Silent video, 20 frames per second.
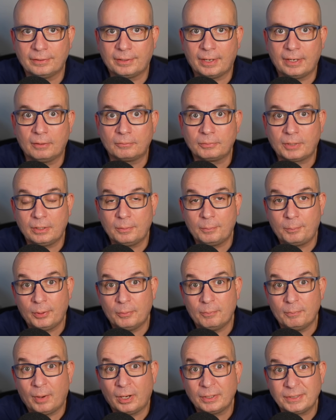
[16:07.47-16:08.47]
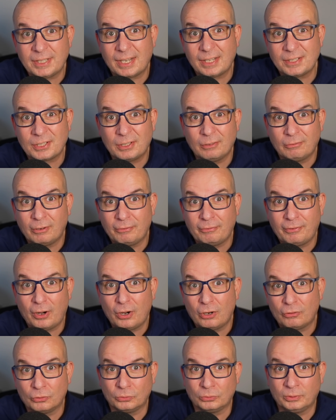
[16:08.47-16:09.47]
then I'm going to put my Tesla
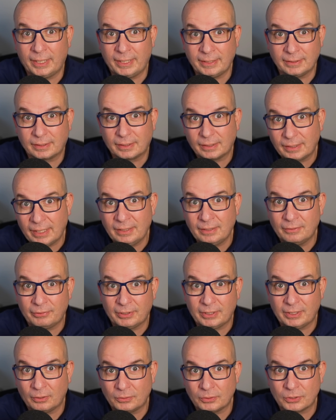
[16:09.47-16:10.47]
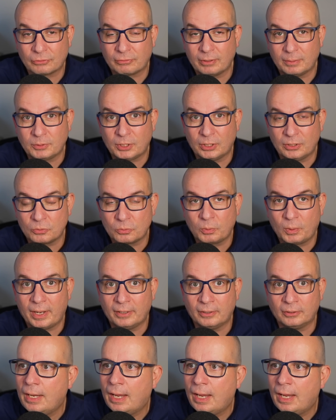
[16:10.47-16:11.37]
referral link in the video description as well.